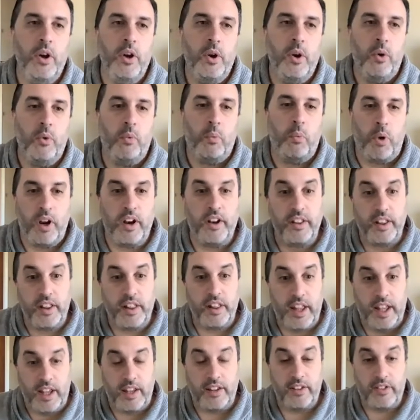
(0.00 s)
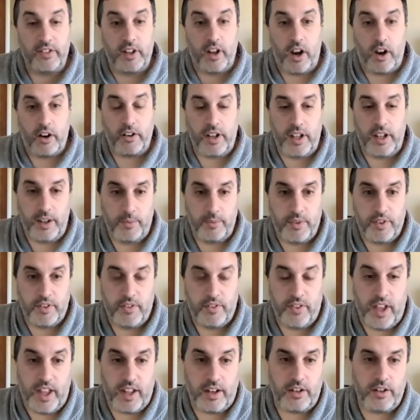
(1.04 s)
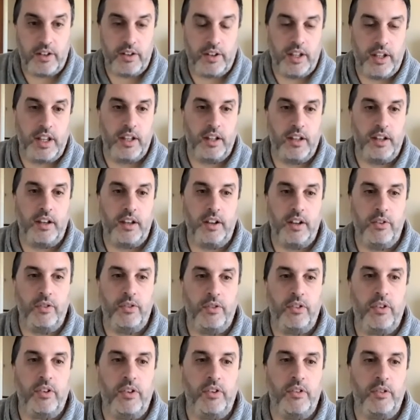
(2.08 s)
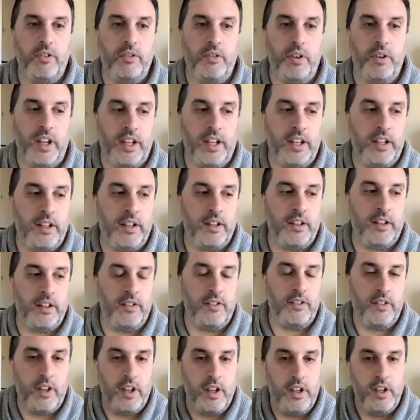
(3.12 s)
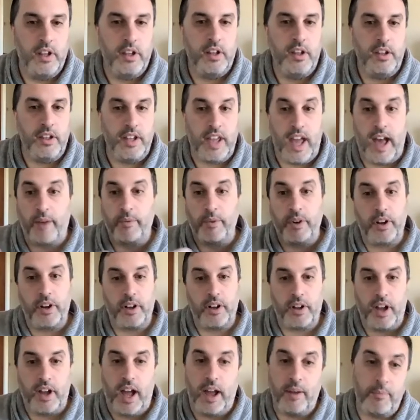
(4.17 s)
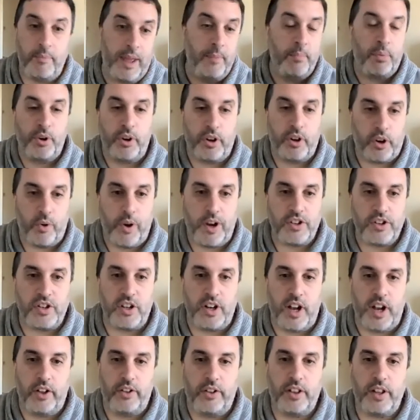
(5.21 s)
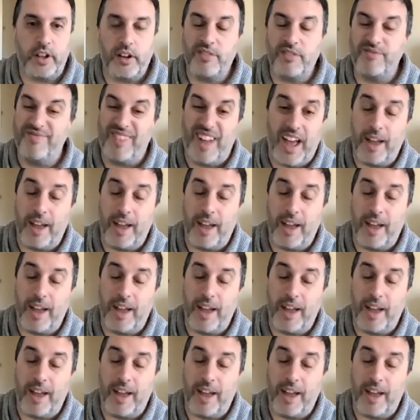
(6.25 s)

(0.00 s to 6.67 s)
one of the things that our teams have had to get used to is, I may put a question out there.